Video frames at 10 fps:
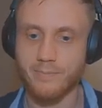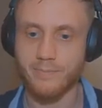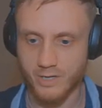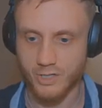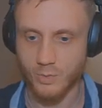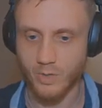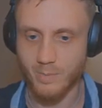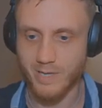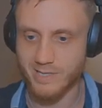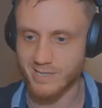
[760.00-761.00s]
Actually, what I
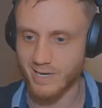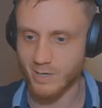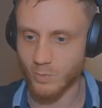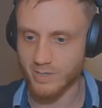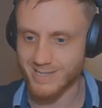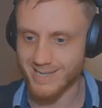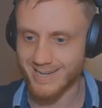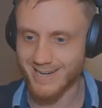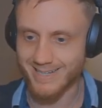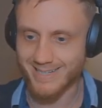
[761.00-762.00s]
meant to say was
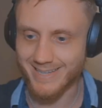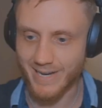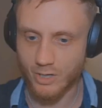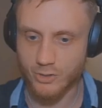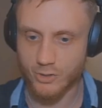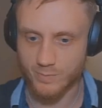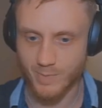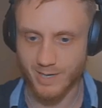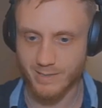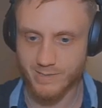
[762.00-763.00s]
90 characters
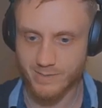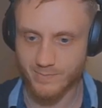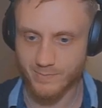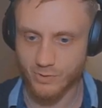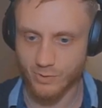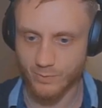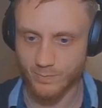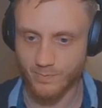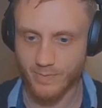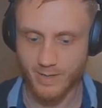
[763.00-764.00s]
max. So
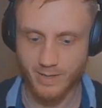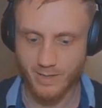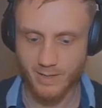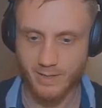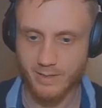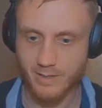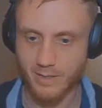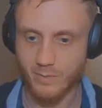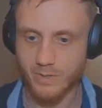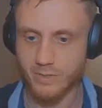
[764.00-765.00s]

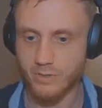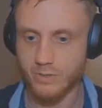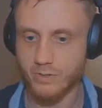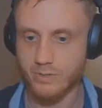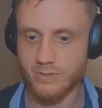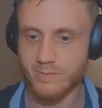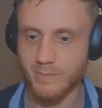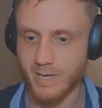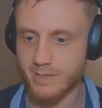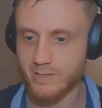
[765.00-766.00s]
characters
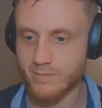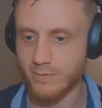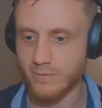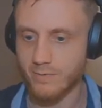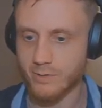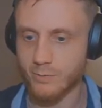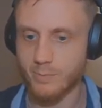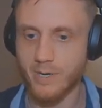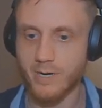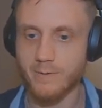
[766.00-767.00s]
max for fence
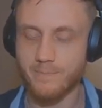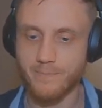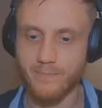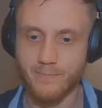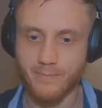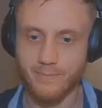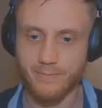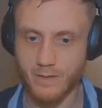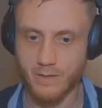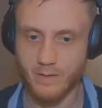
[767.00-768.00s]
repair.
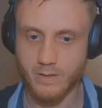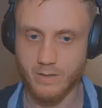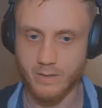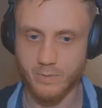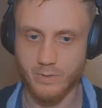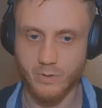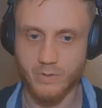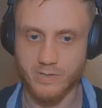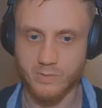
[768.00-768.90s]
There we go. That's